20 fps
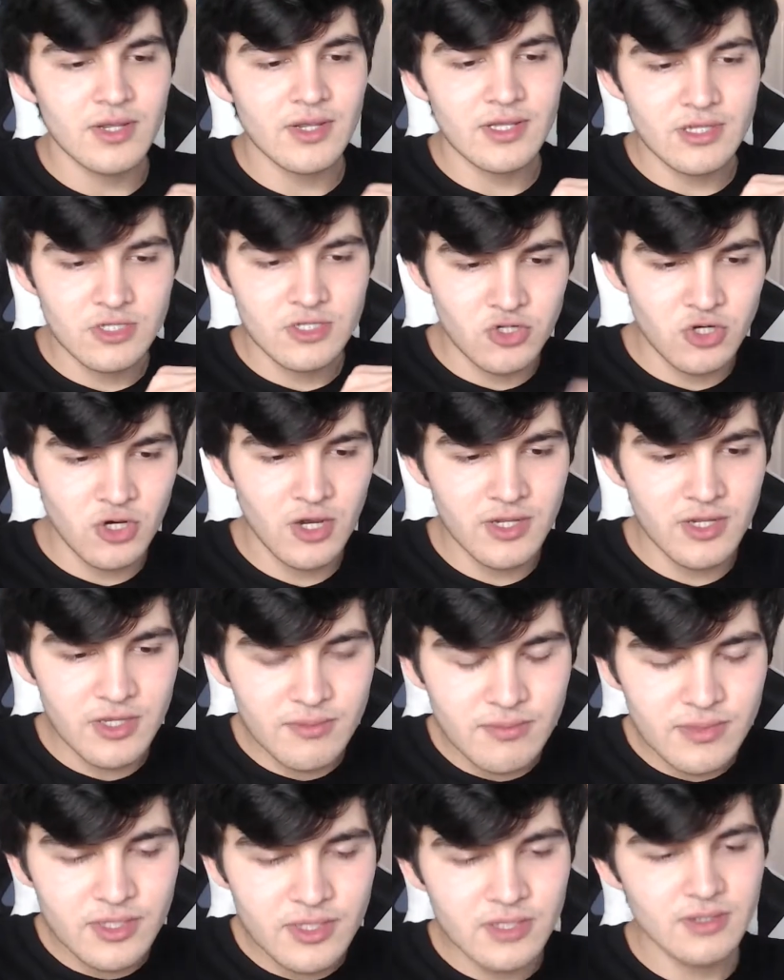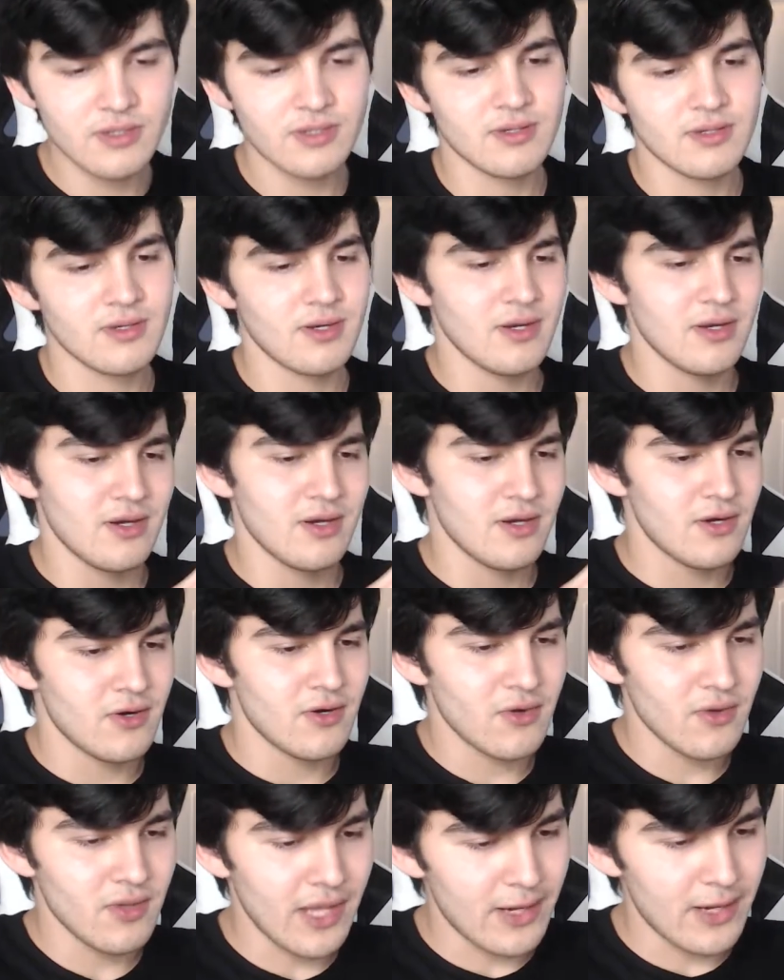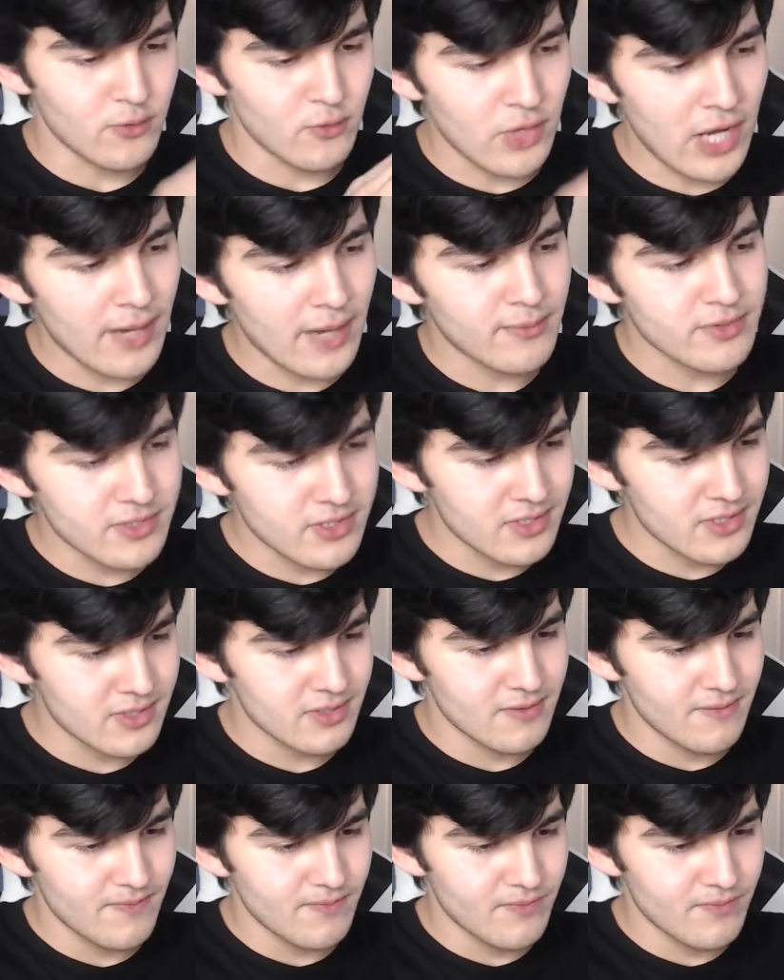electronic beat, or like rappers.